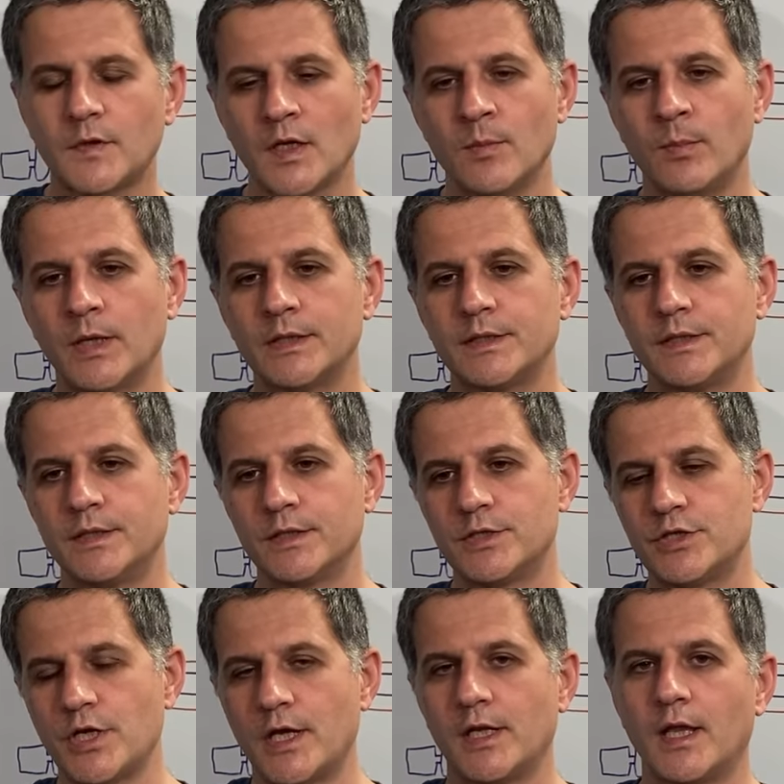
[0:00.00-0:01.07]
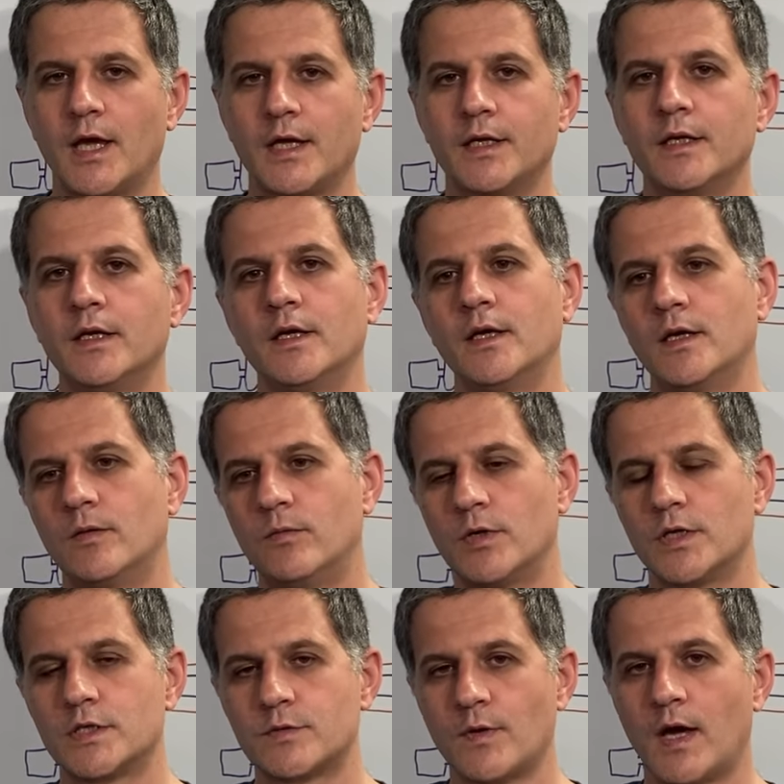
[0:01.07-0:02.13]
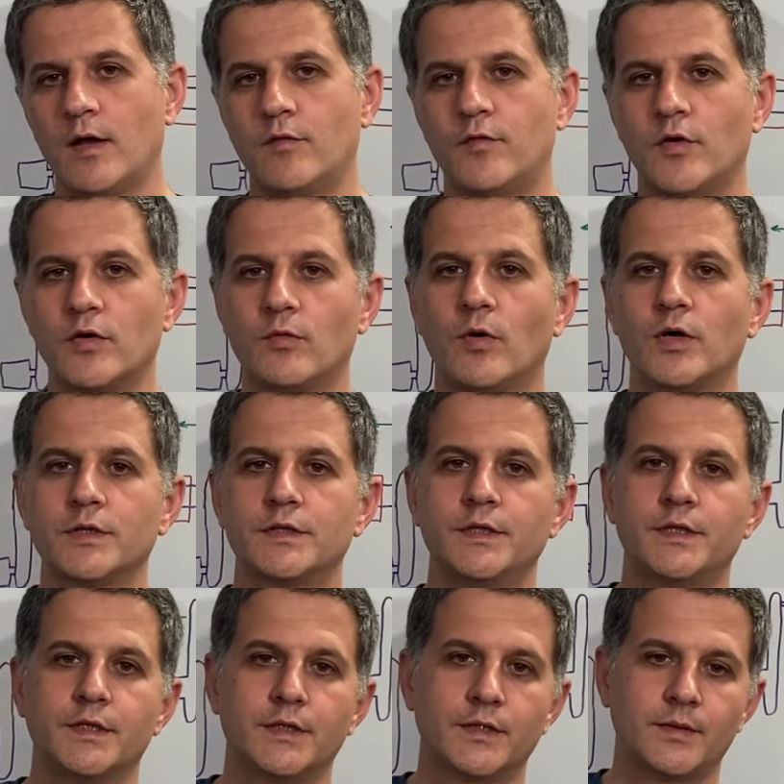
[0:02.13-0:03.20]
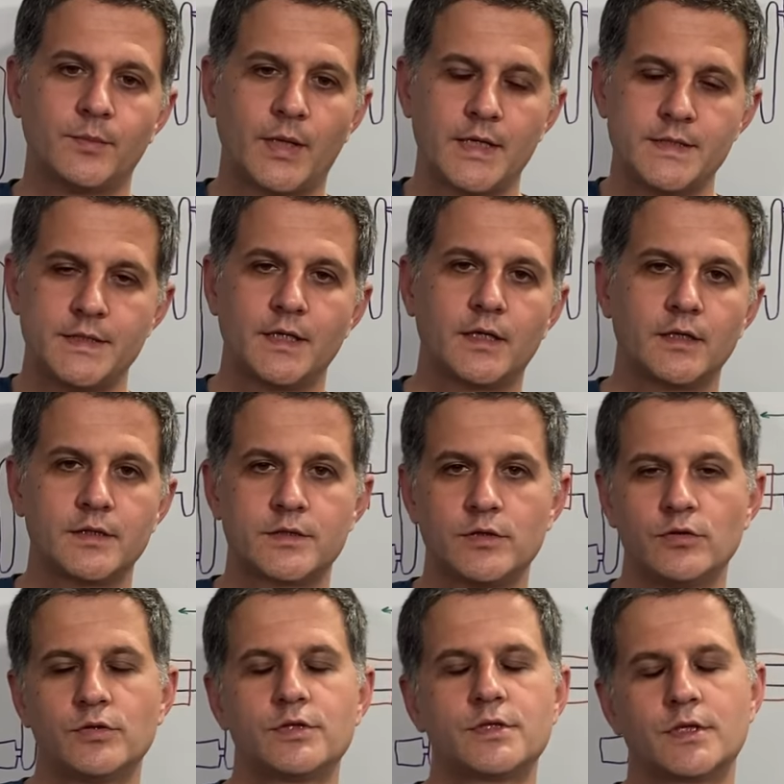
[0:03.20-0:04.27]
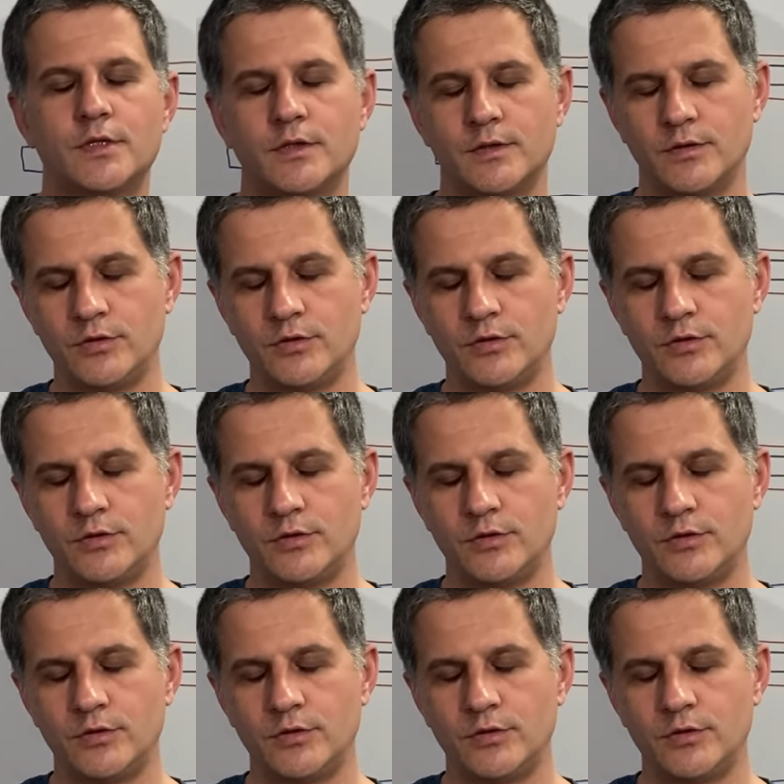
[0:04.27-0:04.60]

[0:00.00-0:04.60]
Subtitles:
but the chain line works well for what the bicycle's user